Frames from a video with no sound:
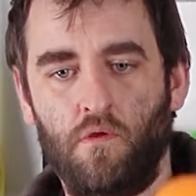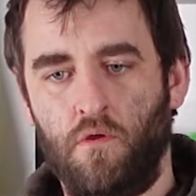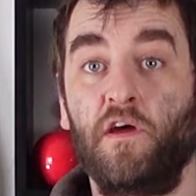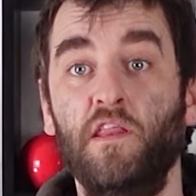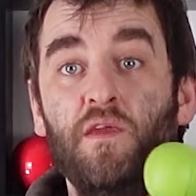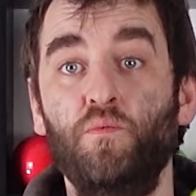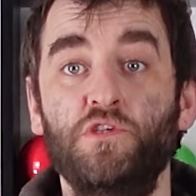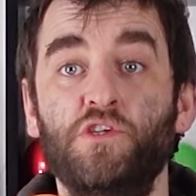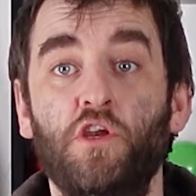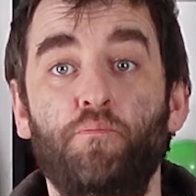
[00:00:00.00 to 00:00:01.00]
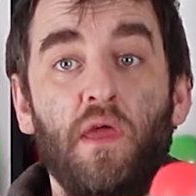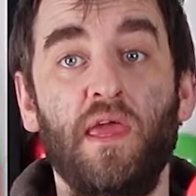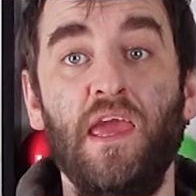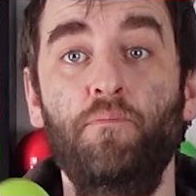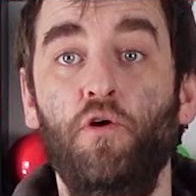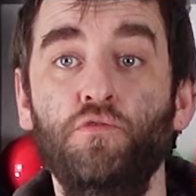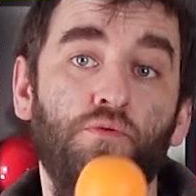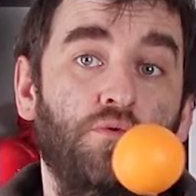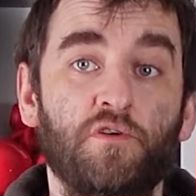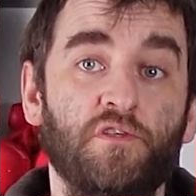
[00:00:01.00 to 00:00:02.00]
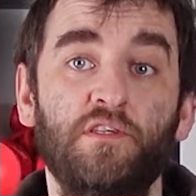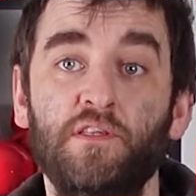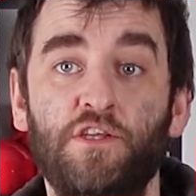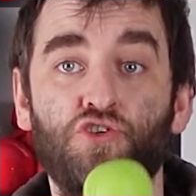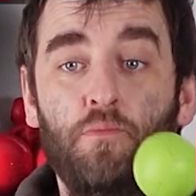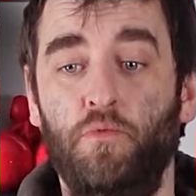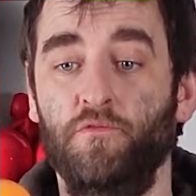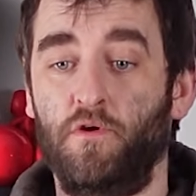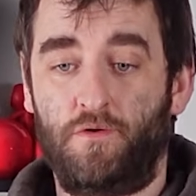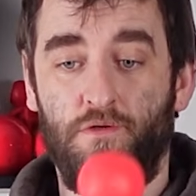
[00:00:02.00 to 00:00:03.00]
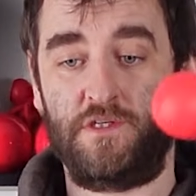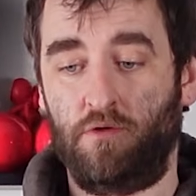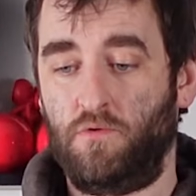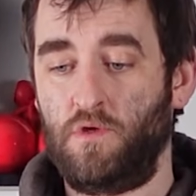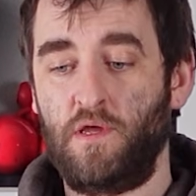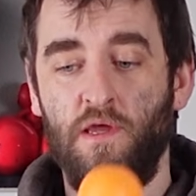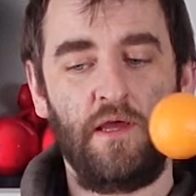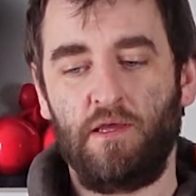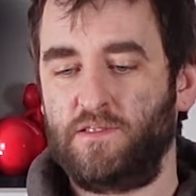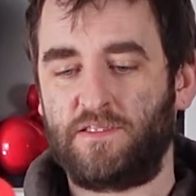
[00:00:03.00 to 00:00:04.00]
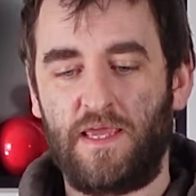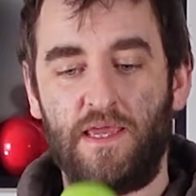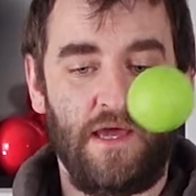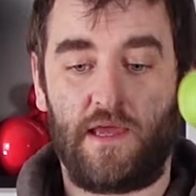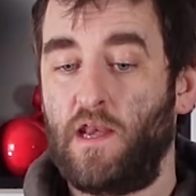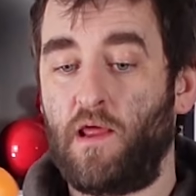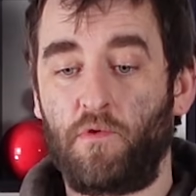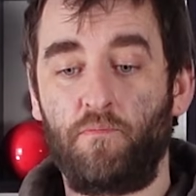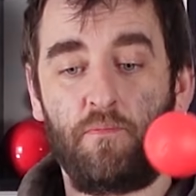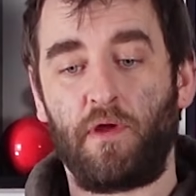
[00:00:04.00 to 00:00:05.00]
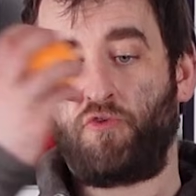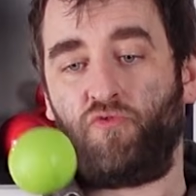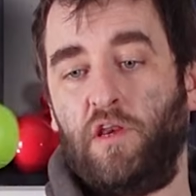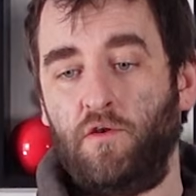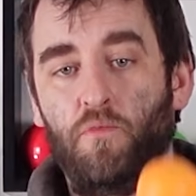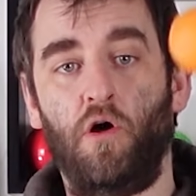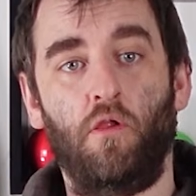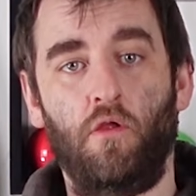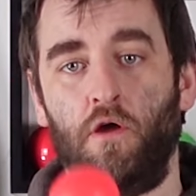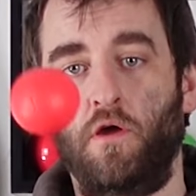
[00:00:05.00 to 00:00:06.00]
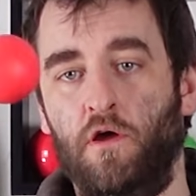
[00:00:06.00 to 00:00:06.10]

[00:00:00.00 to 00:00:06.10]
Finally, we're just going to pick a ball to constantly chop over. So, say again, I'm going to pick my green ball.